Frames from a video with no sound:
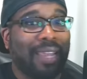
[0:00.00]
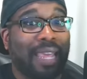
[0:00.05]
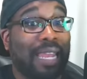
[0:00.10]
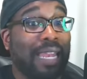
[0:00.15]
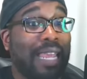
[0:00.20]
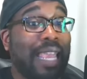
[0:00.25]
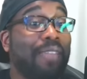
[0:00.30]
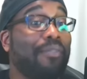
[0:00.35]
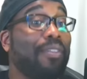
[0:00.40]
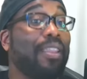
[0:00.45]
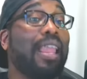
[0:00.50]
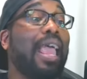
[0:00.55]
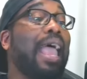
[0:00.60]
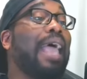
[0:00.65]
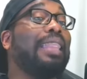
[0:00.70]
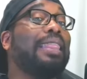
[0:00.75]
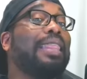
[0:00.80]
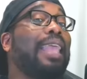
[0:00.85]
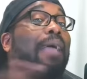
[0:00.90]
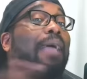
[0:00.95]
And even
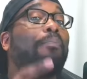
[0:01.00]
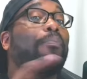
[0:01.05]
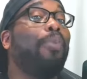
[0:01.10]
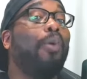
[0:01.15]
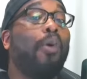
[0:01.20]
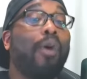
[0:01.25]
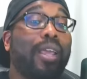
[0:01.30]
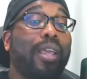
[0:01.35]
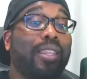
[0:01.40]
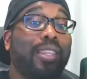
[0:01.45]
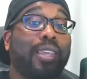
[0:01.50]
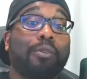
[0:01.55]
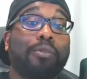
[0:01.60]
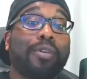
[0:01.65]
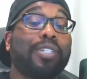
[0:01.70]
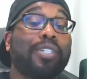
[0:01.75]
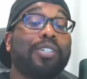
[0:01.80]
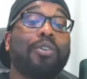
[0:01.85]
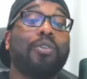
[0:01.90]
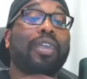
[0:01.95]
at that point, the
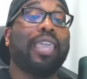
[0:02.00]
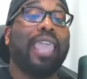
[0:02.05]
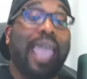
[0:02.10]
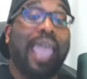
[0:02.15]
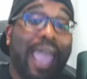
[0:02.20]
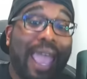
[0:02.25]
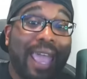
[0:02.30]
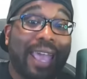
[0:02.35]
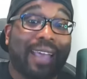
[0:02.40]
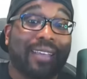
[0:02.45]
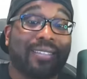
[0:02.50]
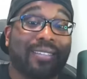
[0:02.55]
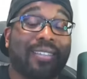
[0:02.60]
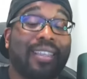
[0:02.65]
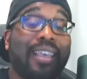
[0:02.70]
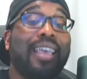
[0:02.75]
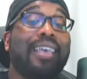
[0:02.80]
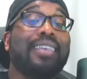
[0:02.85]
original cast